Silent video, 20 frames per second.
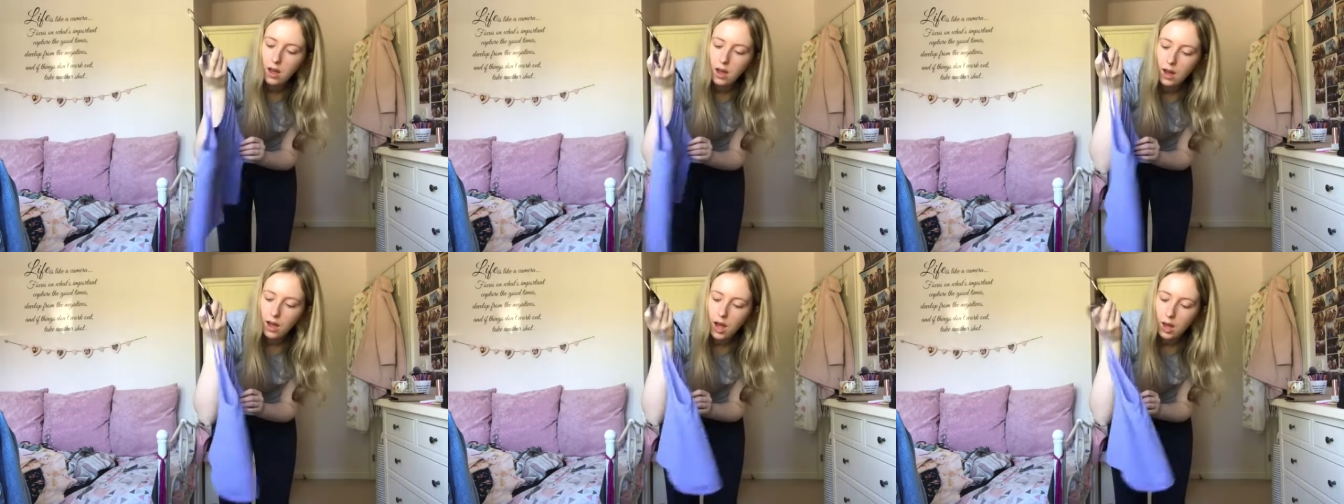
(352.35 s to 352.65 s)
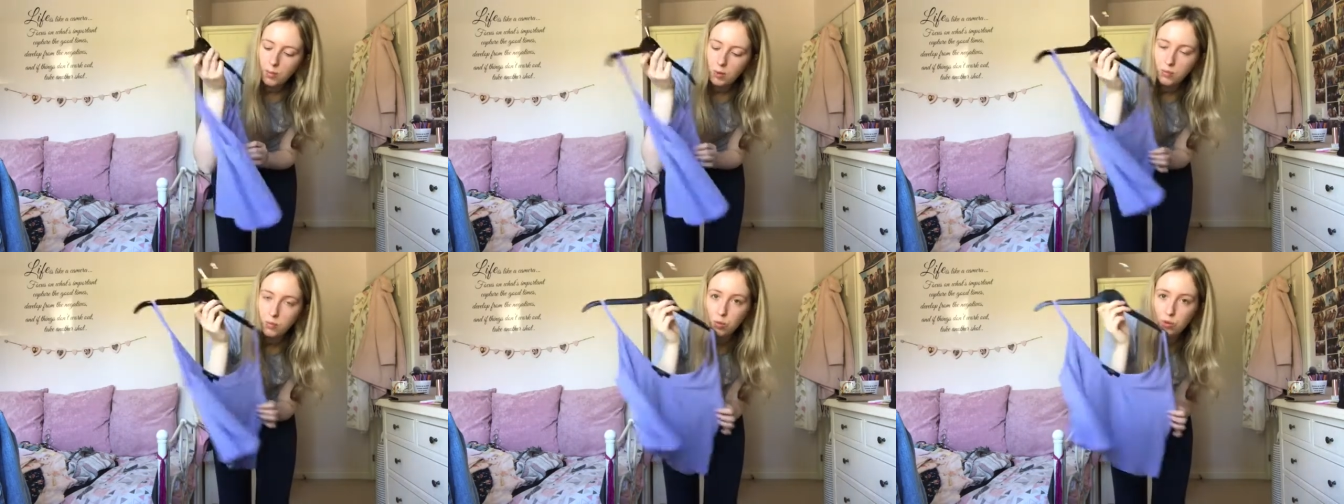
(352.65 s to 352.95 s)
Um,
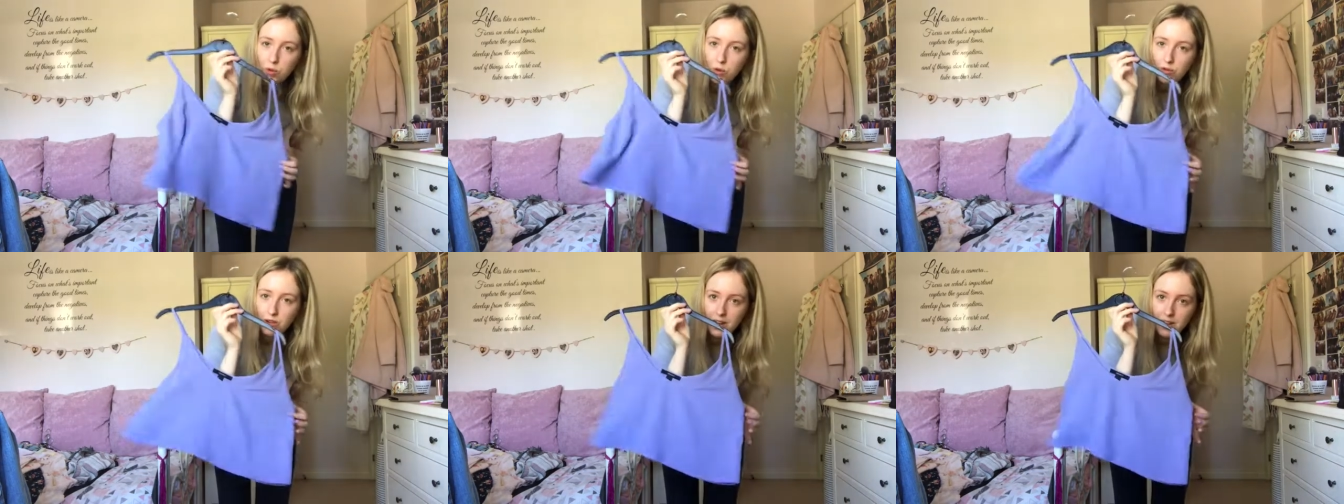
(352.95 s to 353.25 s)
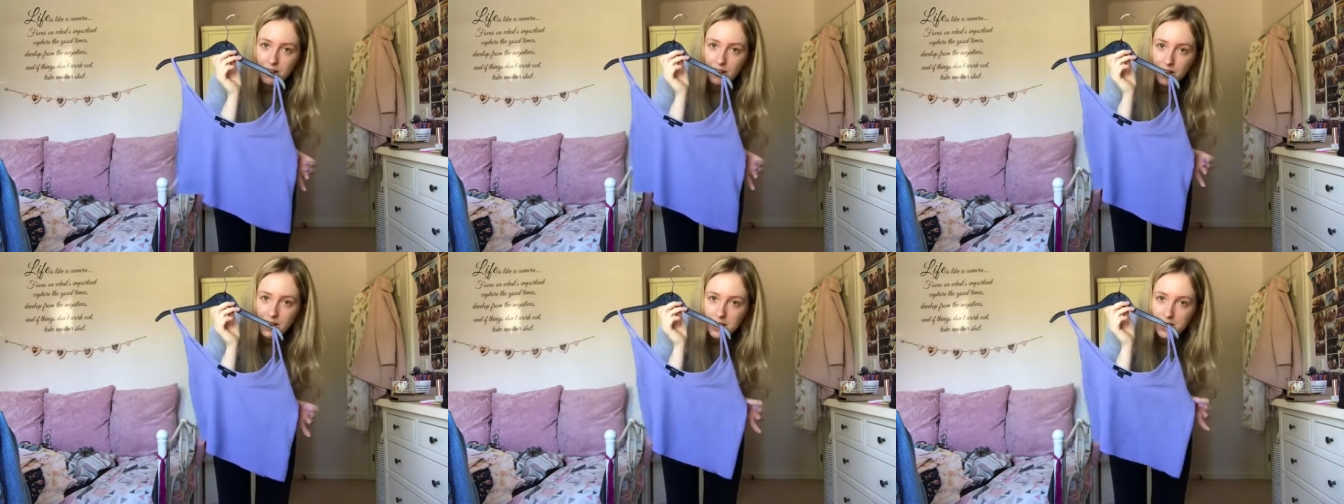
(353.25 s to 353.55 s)
I've worn some like
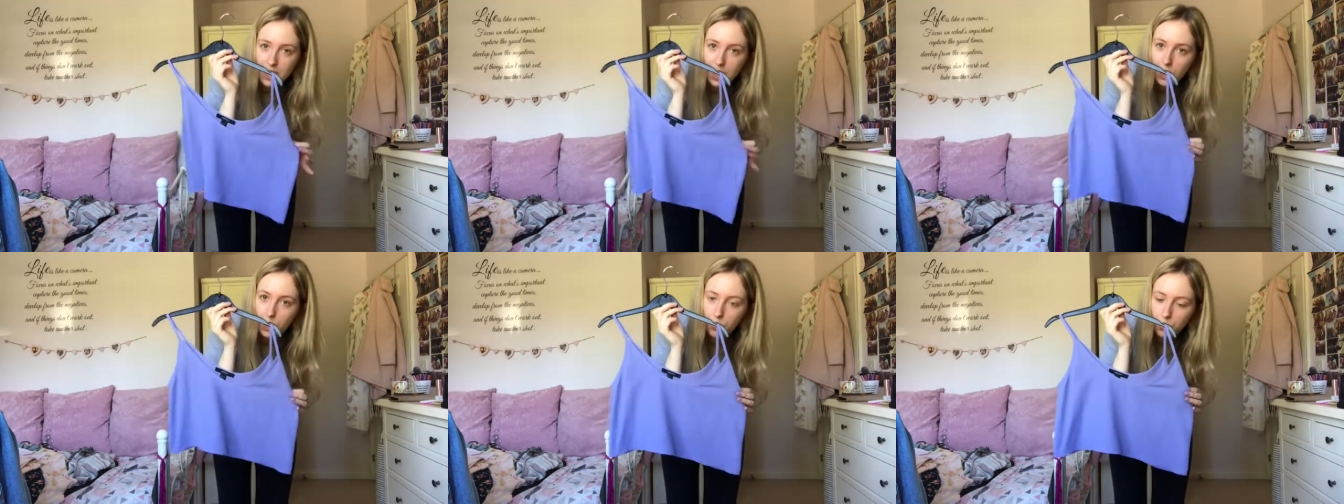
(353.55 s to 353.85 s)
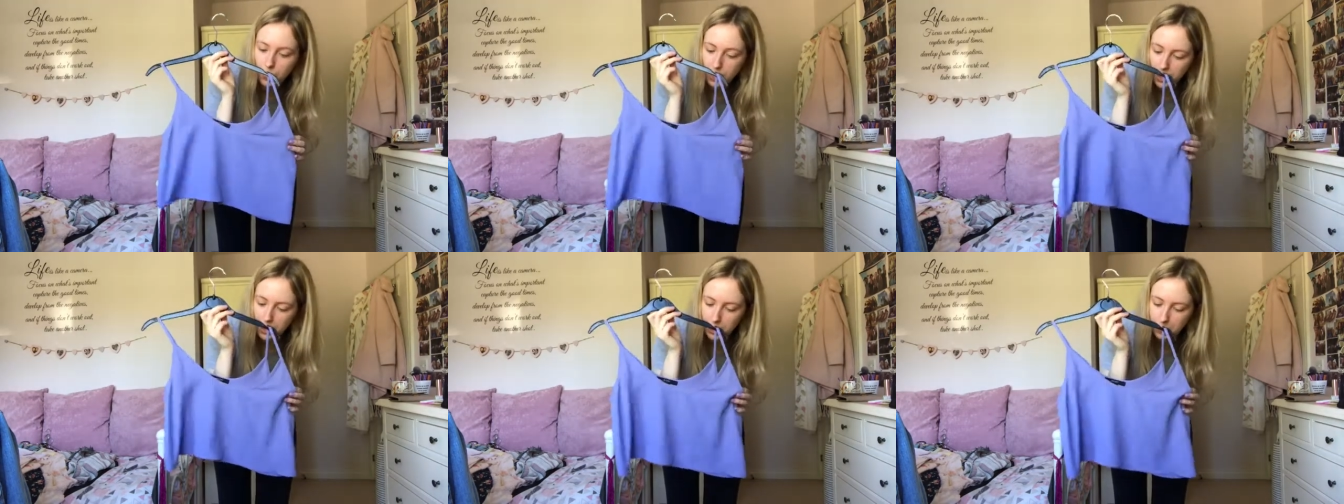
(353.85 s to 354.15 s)
nights out,
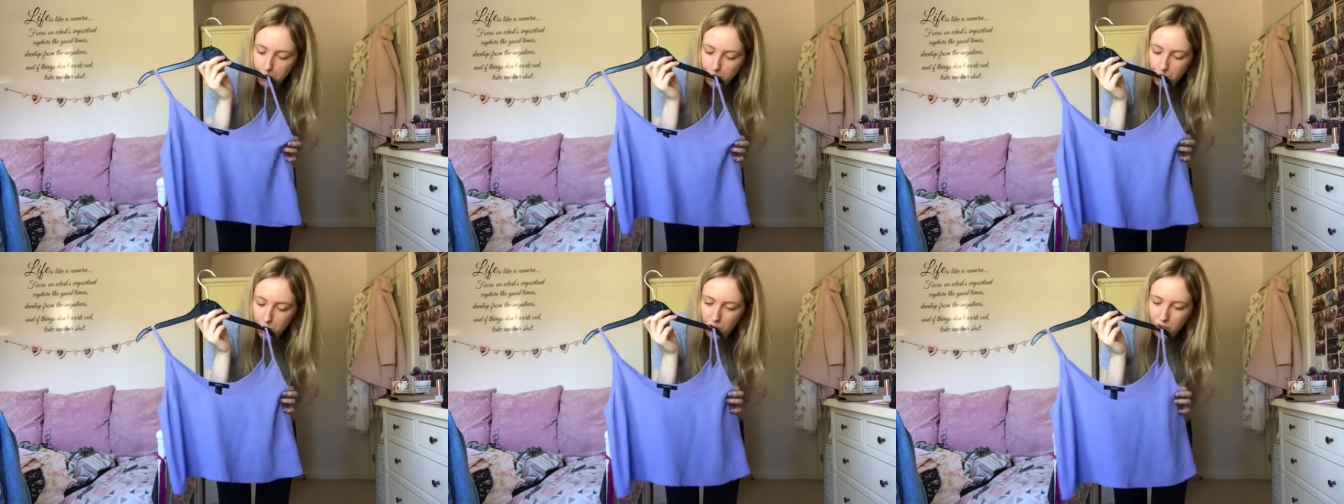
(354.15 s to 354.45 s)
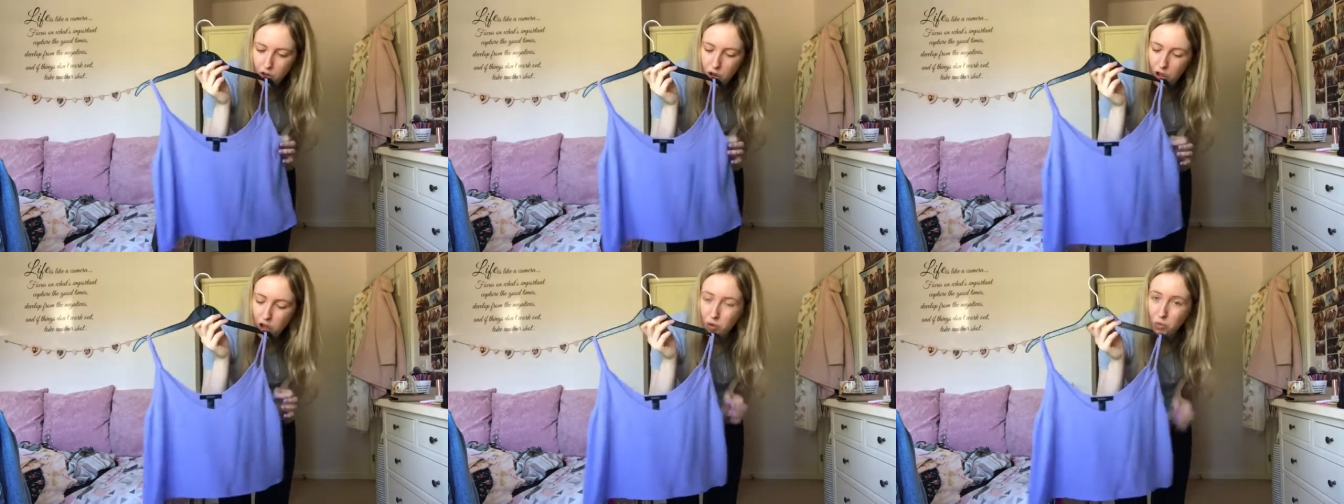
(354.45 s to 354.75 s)
um, but I feel
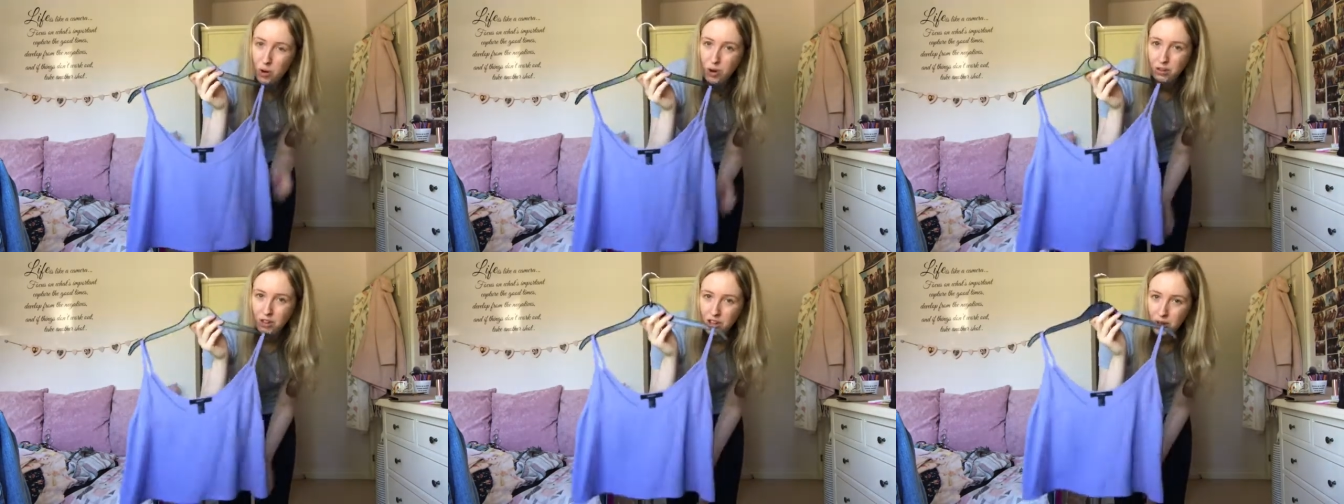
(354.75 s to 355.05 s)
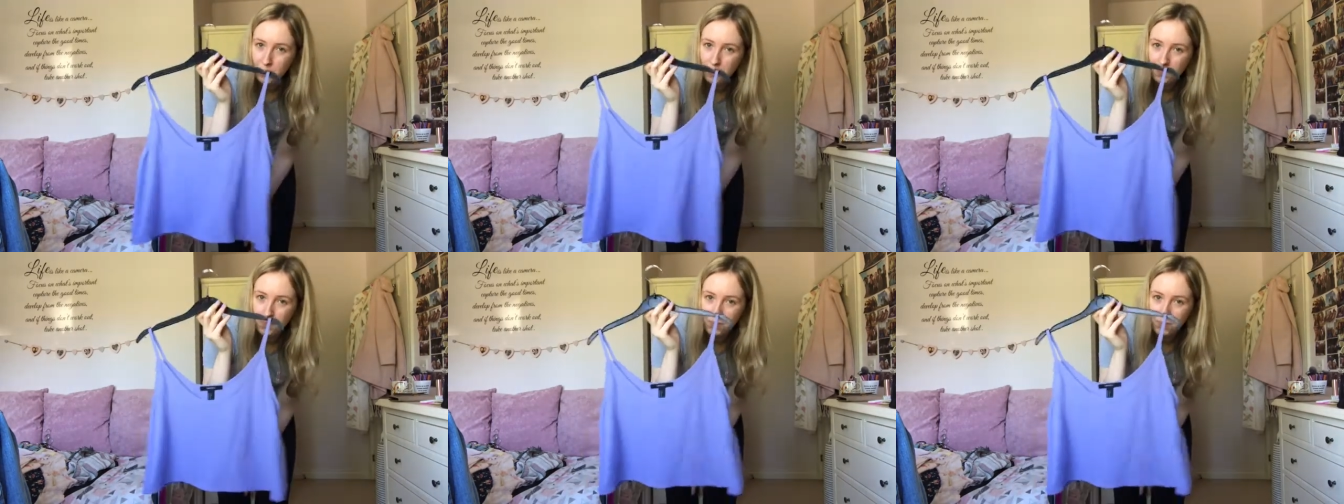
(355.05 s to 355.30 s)
like you could wear it like a,